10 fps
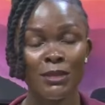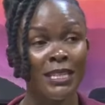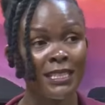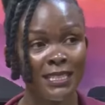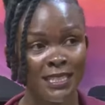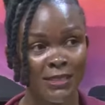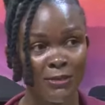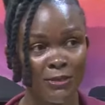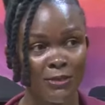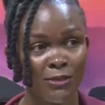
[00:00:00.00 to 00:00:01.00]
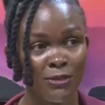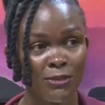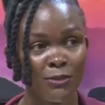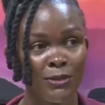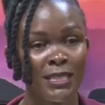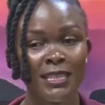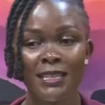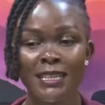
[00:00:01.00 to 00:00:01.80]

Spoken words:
being seen on social media,